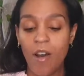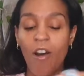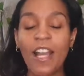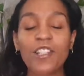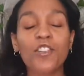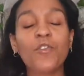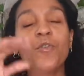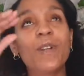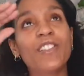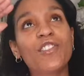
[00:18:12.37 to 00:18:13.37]
I should
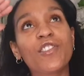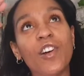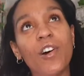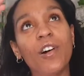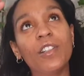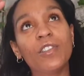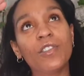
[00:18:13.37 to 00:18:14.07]
always start